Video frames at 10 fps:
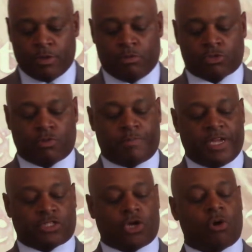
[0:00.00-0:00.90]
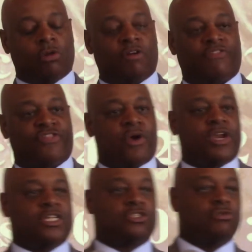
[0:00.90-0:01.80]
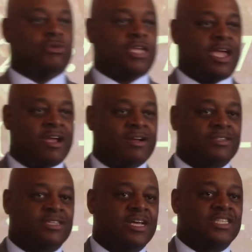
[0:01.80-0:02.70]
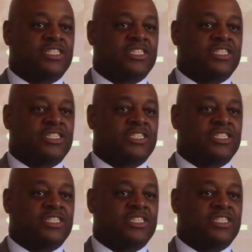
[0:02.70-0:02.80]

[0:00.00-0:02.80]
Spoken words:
which will be a total of 32 years